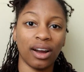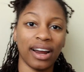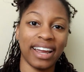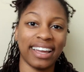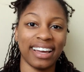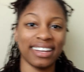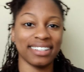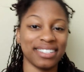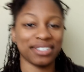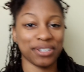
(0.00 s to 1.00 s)
All right,
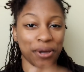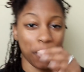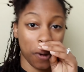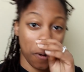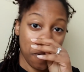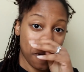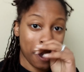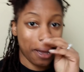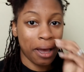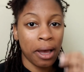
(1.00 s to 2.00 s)
guys. So
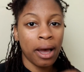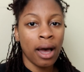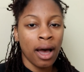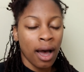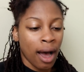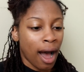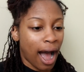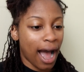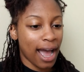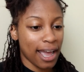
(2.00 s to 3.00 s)

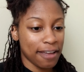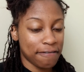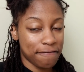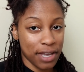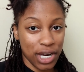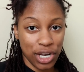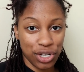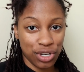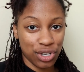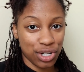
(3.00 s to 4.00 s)
I
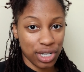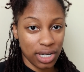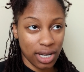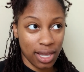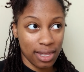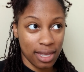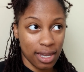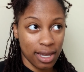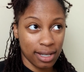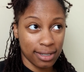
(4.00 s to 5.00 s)
finished
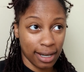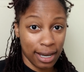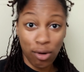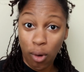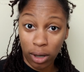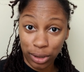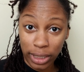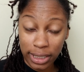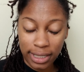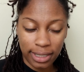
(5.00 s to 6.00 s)
the second
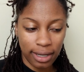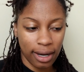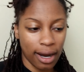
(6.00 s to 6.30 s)
quadrant.